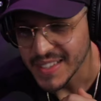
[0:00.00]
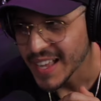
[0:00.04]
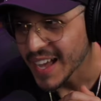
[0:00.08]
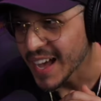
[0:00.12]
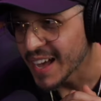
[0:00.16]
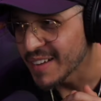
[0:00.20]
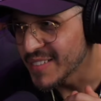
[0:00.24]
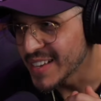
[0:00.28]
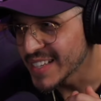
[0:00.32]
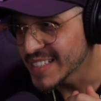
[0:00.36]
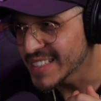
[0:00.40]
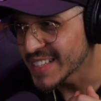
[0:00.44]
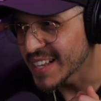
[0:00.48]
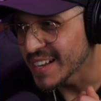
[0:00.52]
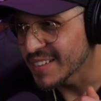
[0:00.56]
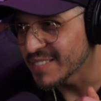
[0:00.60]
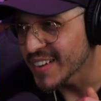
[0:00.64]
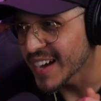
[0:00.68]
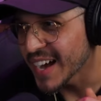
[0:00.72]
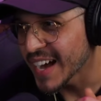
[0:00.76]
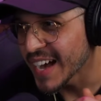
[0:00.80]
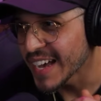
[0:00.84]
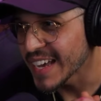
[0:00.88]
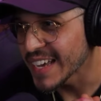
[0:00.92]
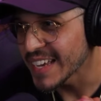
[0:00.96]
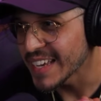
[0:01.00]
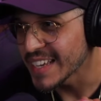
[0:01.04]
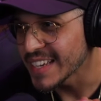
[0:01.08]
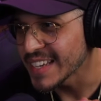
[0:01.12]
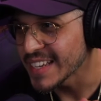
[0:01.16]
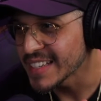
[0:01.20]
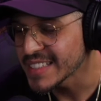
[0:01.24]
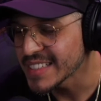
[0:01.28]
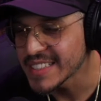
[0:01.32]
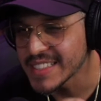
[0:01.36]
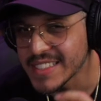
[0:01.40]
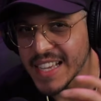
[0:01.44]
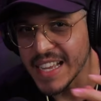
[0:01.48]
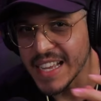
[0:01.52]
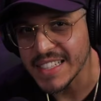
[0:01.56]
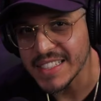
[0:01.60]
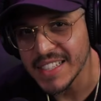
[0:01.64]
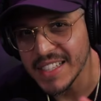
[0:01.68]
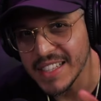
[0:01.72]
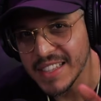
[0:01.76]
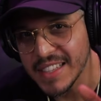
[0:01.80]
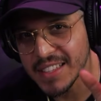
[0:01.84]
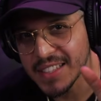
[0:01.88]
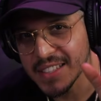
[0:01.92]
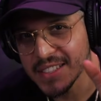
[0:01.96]
I messed up. I set
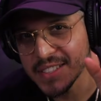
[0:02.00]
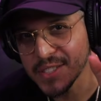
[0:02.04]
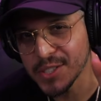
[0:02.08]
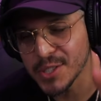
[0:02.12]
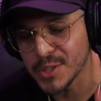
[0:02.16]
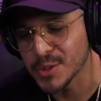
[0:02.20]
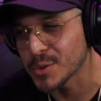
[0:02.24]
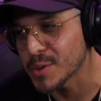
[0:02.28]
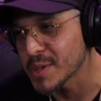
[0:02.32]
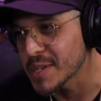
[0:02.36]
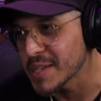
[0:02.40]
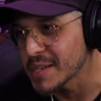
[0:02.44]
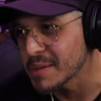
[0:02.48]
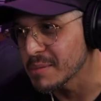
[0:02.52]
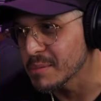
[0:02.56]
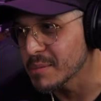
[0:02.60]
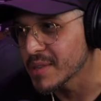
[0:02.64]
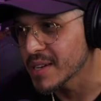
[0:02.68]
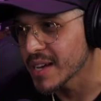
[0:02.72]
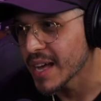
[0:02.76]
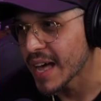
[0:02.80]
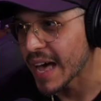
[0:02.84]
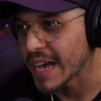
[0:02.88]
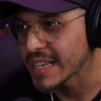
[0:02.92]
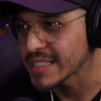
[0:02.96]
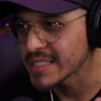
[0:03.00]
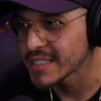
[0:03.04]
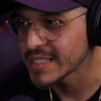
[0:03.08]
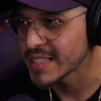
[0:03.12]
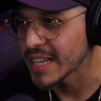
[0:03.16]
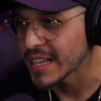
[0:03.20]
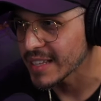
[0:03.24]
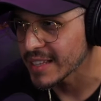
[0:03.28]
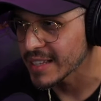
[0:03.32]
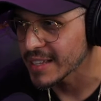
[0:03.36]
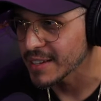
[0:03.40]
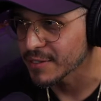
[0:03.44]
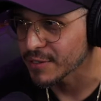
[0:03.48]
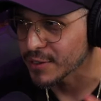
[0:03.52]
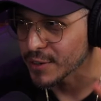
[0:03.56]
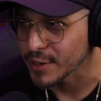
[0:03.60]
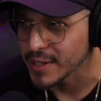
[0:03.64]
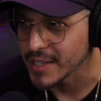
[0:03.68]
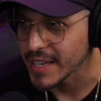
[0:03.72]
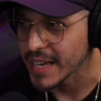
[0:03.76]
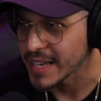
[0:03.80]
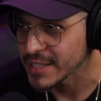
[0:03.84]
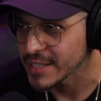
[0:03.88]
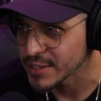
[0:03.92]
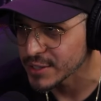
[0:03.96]
the stream accidentally for
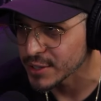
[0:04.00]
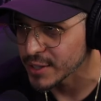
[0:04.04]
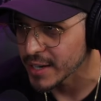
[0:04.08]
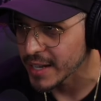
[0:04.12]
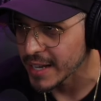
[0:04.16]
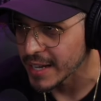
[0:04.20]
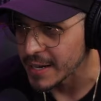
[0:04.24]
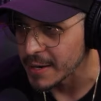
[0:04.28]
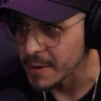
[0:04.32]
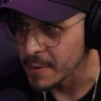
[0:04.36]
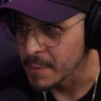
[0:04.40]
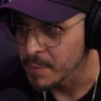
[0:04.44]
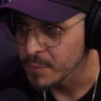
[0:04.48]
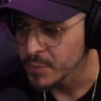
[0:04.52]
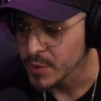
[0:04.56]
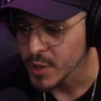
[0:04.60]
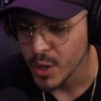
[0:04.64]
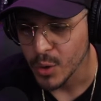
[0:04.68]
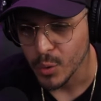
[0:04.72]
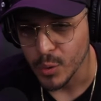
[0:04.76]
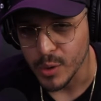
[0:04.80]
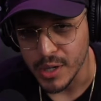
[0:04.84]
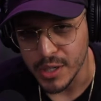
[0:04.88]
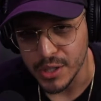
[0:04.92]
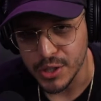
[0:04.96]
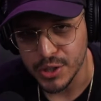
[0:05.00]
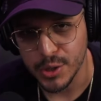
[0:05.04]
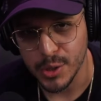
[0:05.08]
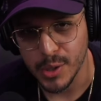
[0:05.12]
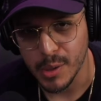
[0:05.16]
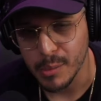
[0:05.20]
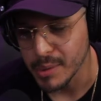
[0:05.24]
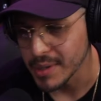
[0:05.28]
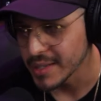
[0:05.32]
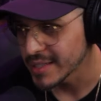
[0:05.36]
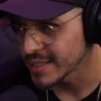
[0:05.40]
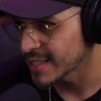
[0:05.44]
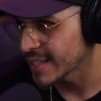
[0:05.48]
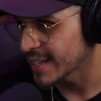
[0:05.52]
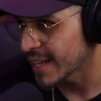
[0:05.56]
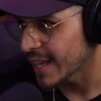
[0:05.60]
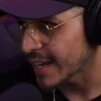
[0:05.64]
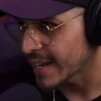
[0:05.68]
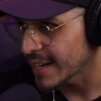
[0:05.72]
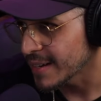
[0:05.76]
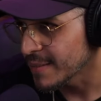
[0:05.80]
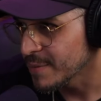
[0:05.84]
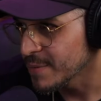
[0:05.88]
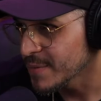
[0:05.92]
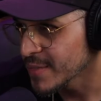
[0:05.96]
yesterday when it should have been
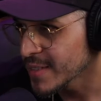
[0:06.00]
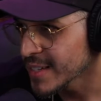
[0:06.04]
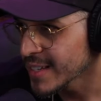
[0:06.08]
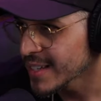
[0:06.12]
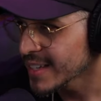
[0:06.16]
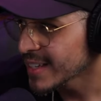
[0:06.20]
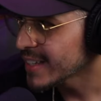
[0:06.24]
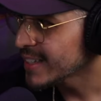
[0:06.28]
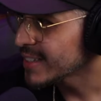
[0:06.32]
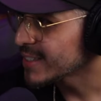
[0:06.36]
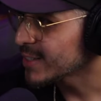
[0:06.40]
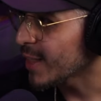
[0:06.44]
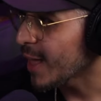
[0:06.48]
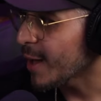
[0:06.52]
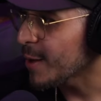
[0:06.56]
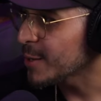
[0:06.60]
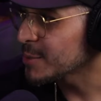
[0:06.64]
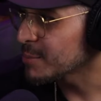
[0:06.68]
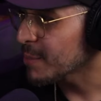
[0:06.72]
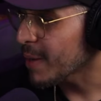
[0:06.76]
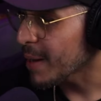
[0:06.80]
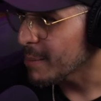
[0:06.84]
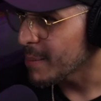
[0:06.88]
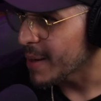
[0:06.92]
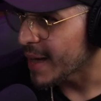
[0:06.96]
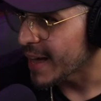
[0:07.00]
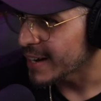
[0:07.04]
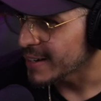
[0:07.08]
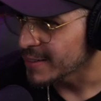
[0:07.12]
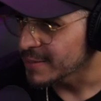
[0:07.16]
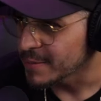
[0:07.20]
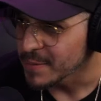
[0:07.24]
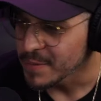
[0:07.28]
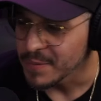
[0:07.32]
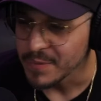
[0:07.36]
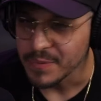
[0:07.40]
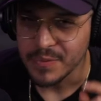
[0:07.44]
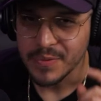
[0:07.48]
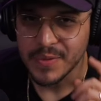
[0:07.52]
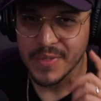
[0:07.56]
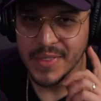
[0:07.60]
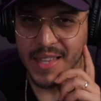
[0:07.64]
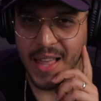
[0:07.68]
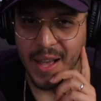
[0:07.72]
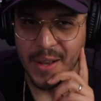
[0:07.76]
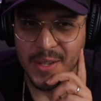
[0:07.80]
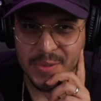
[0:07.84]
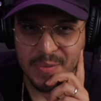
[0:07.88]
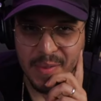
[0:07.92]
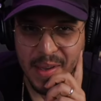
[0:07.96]
today. So that was my bad.
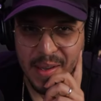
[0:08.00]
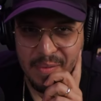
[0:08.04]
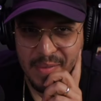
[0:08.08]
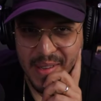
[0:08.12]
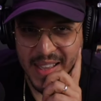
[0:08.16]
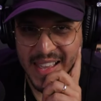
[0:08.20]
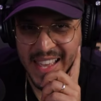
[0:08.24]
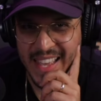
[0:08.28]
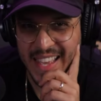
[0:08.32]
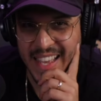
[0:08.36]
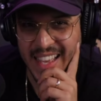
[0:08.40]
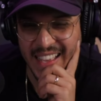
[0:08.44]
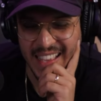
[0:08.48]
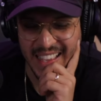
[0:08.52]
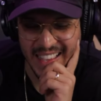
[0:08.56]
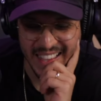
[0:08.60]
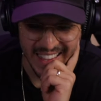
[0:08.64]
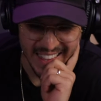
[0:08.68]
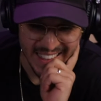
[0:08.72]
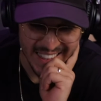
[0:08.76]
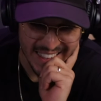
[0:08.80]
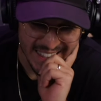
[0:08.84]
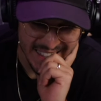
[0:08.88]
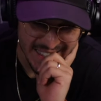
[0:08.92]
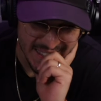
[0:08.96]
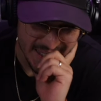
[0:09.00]
That was my bad.